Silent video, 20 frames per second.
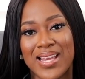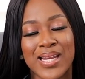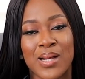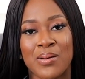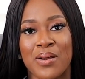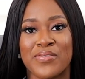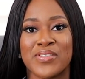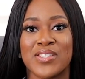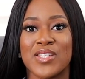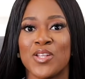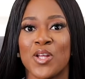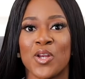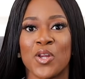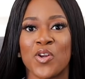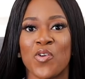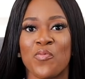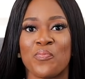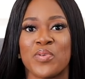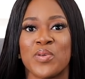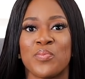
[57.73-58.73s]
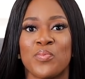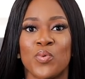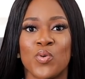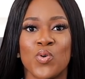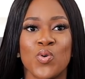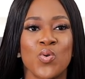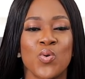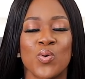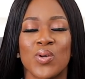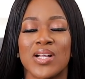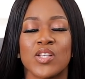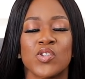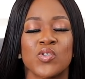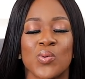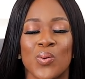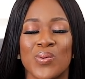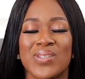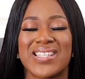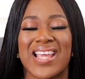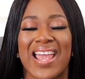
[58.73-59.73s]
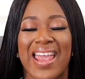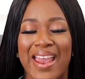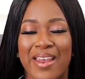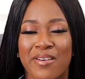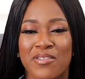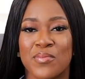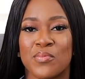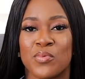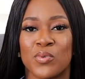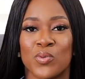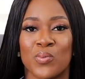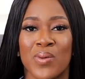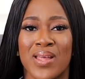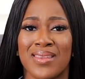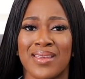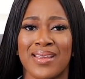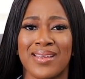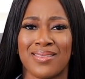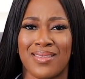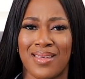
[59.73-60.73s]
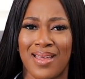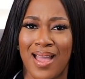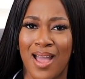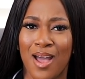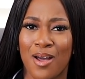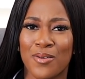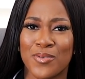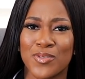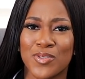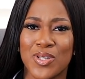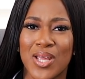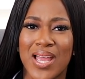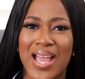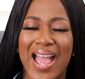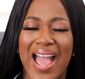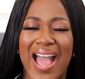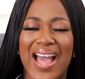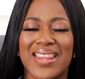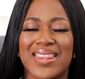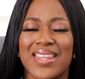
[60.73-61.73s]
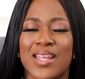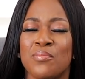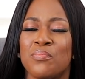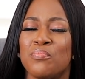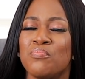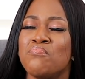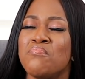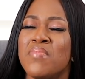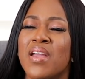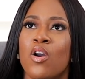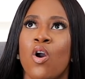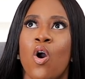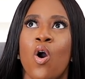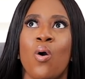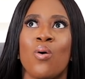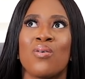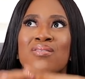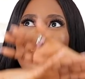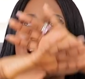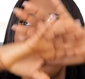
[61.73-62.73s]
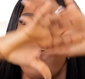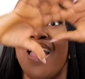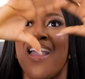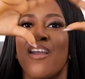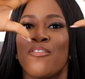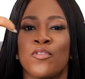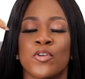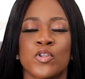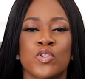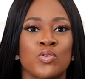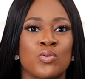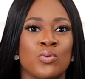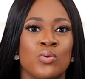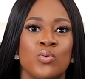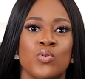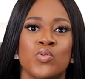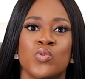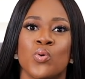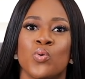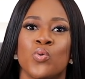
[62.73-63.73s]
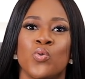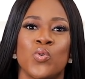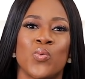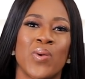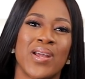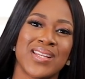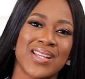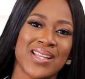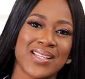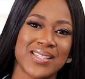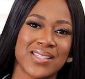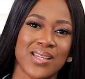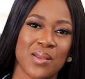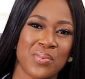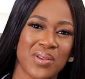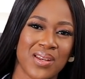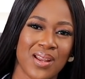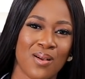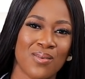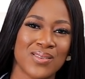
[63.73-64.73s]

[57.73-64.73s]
Now, I've seen a lot of people look so terrible when they're in the house and then make all the efforts to look so good when they're stepping